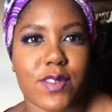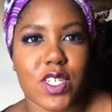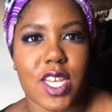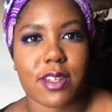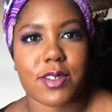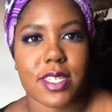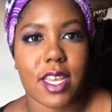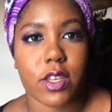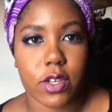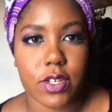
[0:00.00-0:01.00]
the shadows as
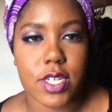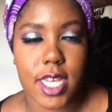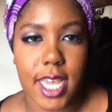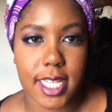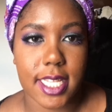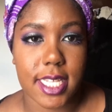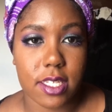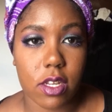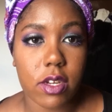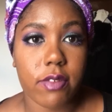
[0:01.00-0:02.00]
I could in
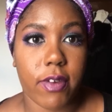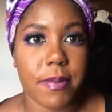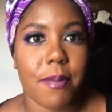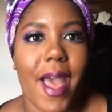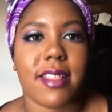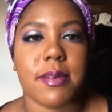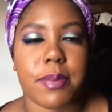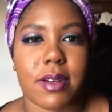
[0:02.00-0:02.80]
this look from the palette,